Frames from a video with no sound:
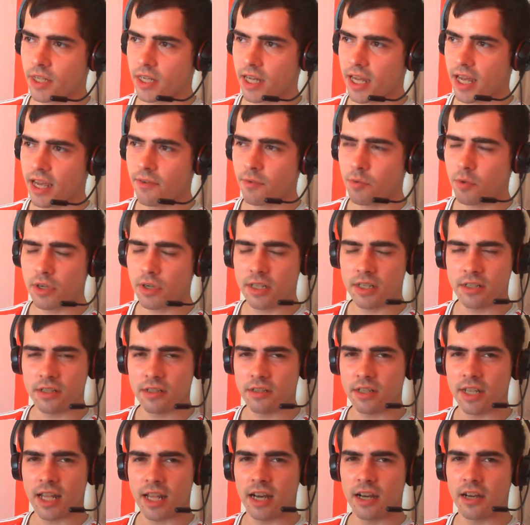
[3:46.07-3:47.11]

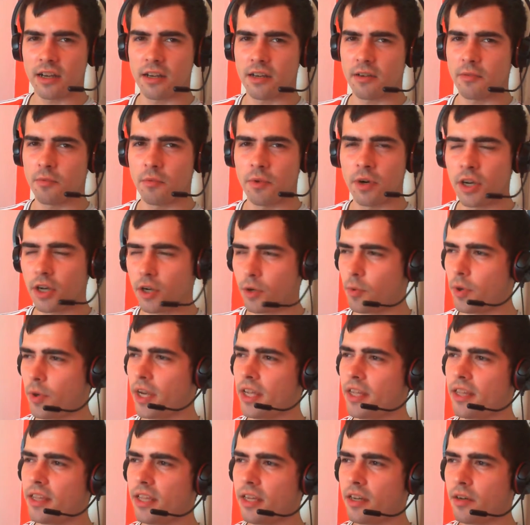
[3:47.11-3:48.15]
everyone that I work
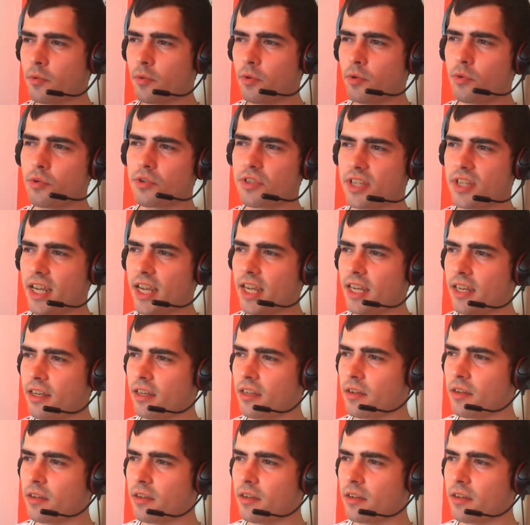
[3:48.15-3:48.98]
with, they're all saying,